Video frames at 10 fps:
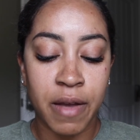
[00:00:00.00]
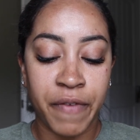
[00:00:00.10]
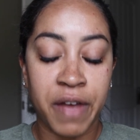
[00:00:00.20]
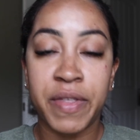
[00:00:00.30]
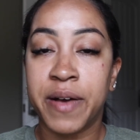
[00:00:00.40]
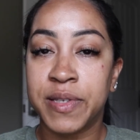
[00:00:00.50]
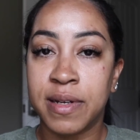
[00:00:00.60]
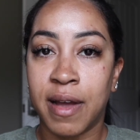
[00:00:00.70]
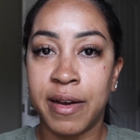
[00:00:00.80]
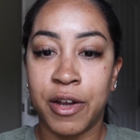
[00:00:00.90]

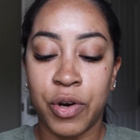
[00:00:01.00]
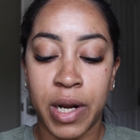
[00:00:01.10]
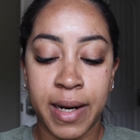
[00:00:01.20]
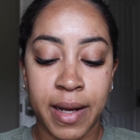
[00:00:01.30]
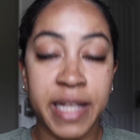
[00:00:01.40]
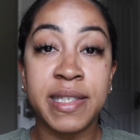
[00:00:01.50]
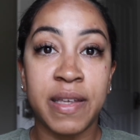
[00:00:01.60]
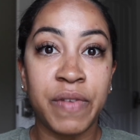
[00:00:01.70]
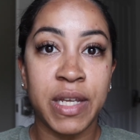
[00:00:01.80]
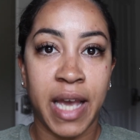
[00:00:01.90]

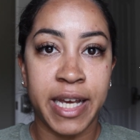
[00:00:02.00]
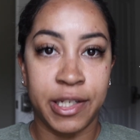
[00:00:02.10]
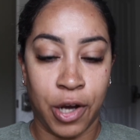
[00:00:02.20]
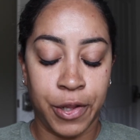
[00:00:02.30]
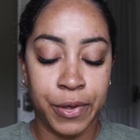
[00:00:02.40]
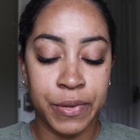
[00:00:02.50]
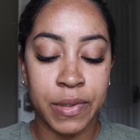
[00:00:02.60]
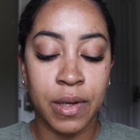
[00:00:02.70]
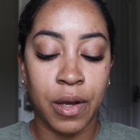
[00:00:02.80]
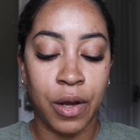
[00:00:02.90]

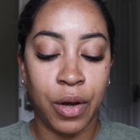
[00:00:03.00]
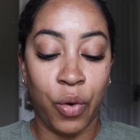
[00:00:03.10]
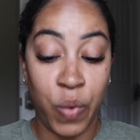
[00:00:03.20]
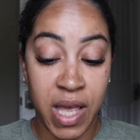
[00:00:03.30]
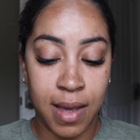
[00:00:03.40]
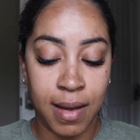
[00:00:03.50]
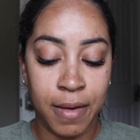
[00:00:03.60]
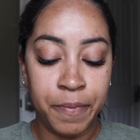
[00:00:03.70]
$5,978 a week.